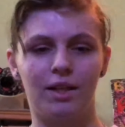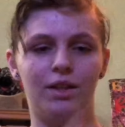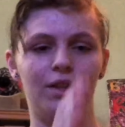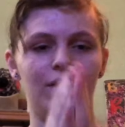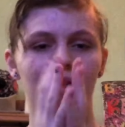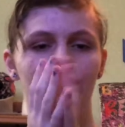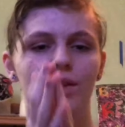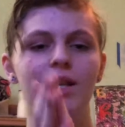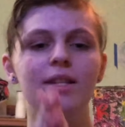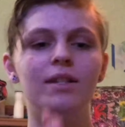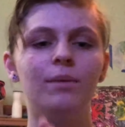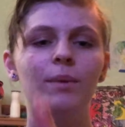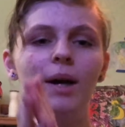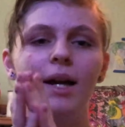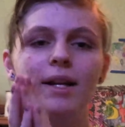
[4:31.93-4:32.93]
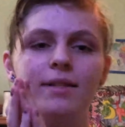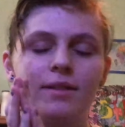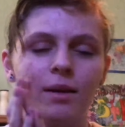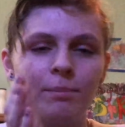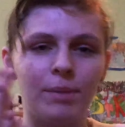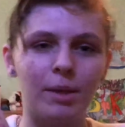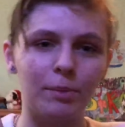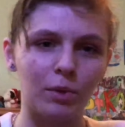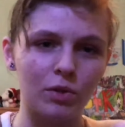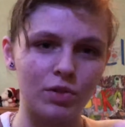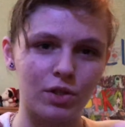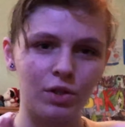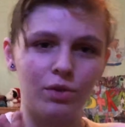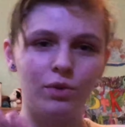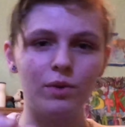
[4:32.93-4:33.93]
the reason why some people
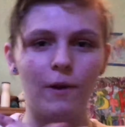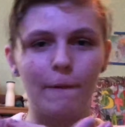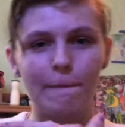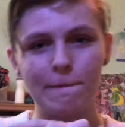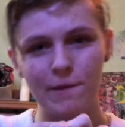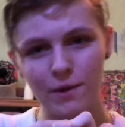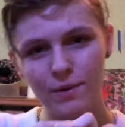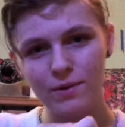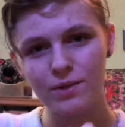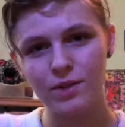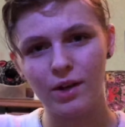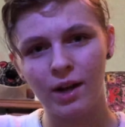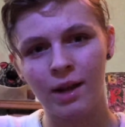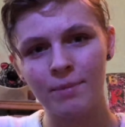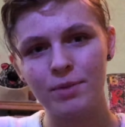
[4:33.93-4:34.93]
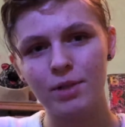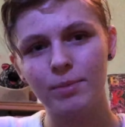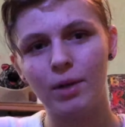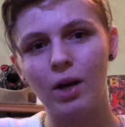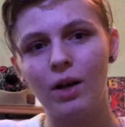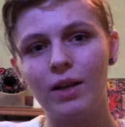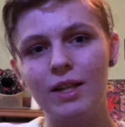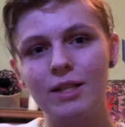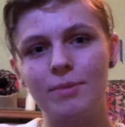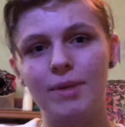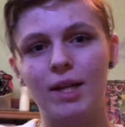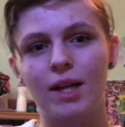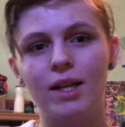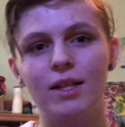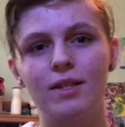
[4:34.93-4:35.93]
do use their hamster ball is
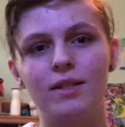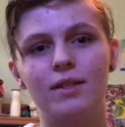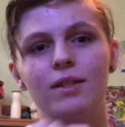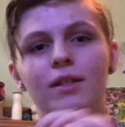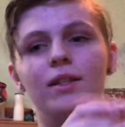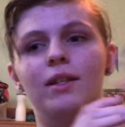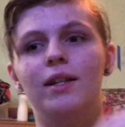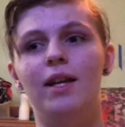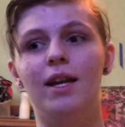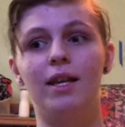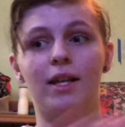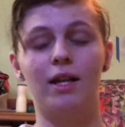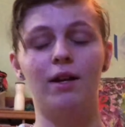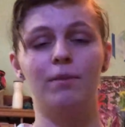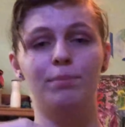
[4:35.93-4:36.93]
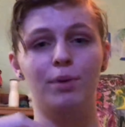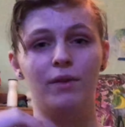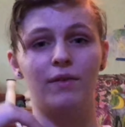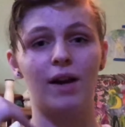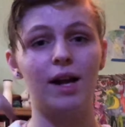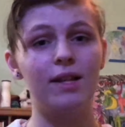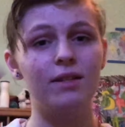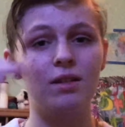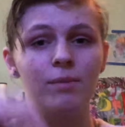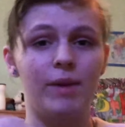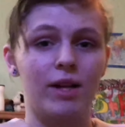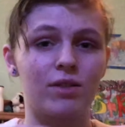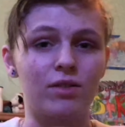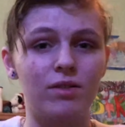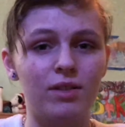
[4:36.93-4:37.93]
because it provides them
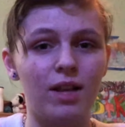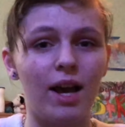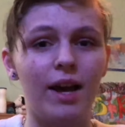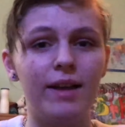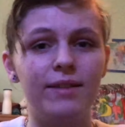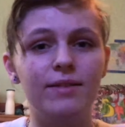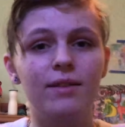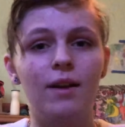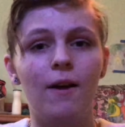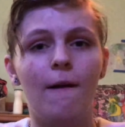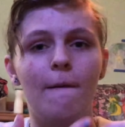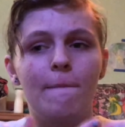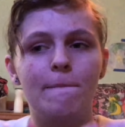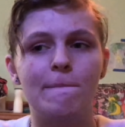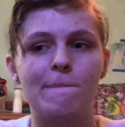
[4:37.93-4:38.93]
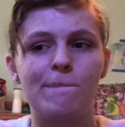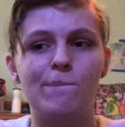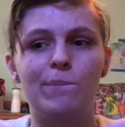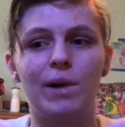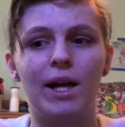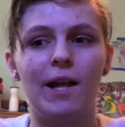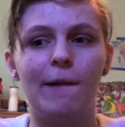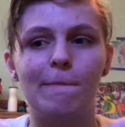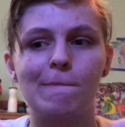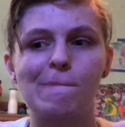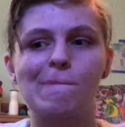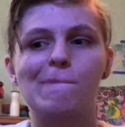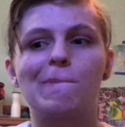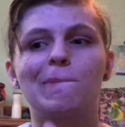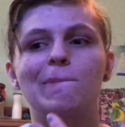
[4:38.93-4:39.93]
exercise, but
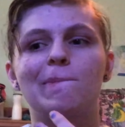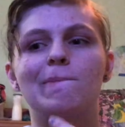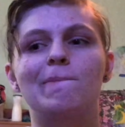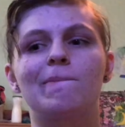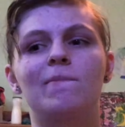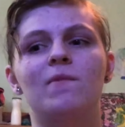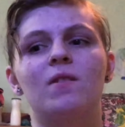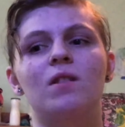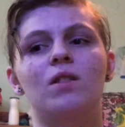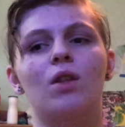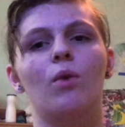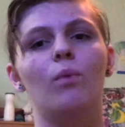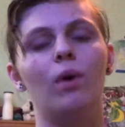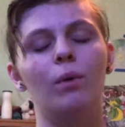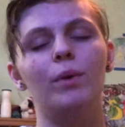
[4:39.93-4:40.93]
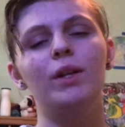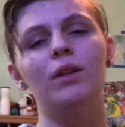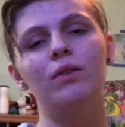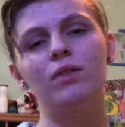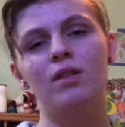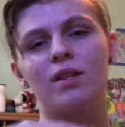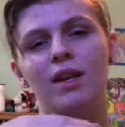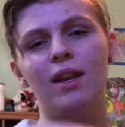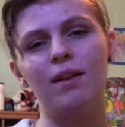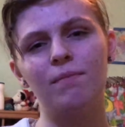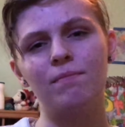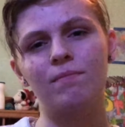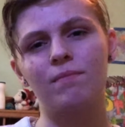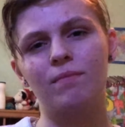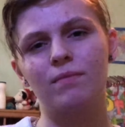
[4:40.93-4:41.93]
what we don't see
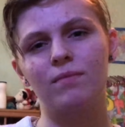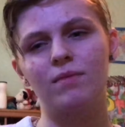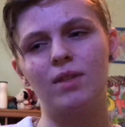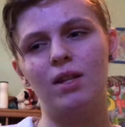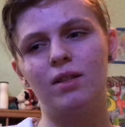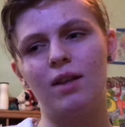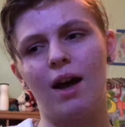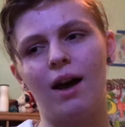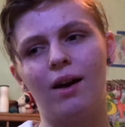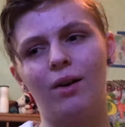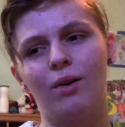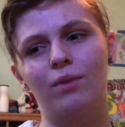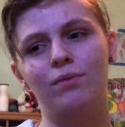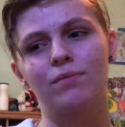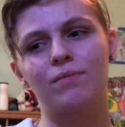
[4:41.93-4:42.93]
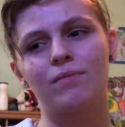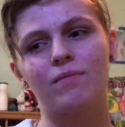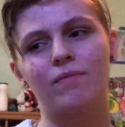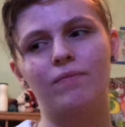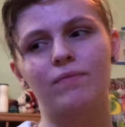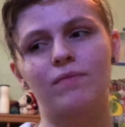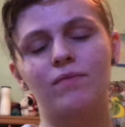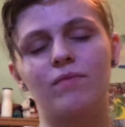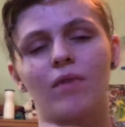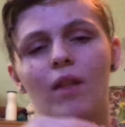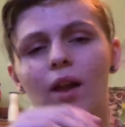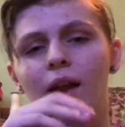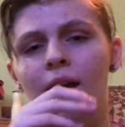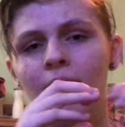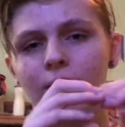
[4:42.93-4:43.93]
is how
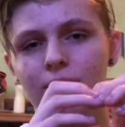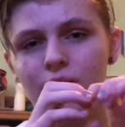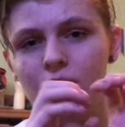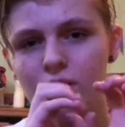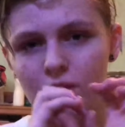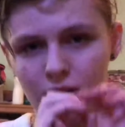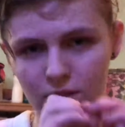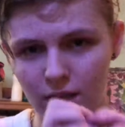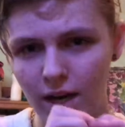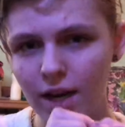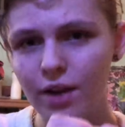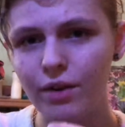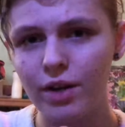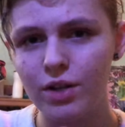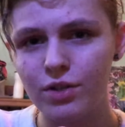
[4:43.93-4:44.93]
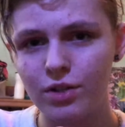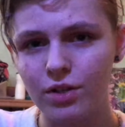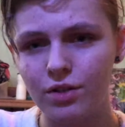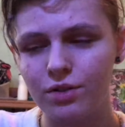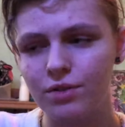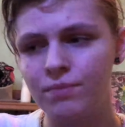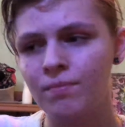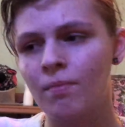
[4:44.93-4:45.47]
hamsters are tiny creatures,